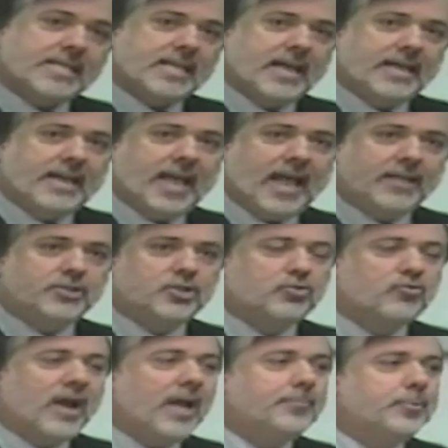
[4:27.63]
and had to
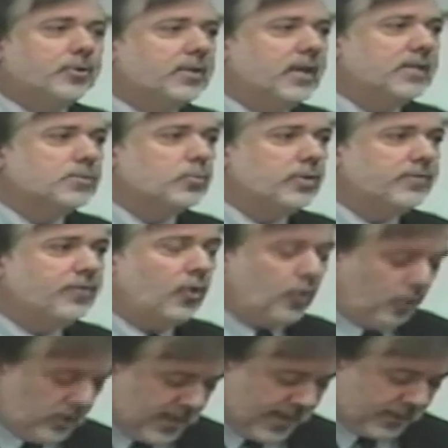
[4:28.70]
grapple, as we've
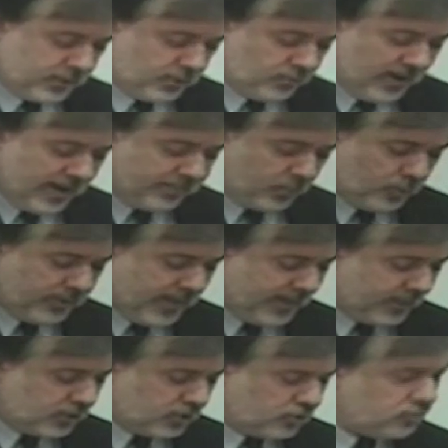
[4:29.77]
all had to grapple, with
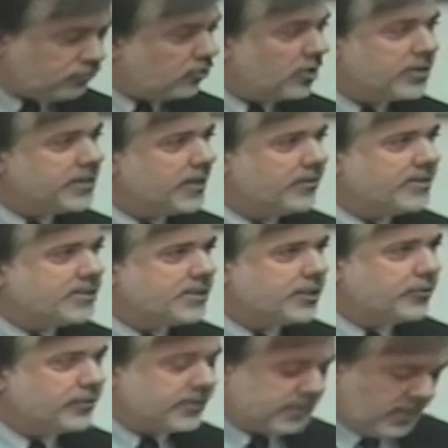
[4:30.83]
that extraordinary
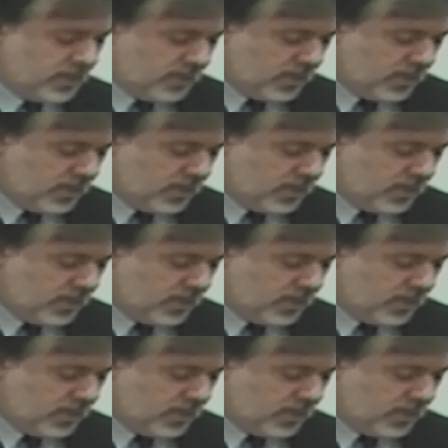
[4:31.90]
series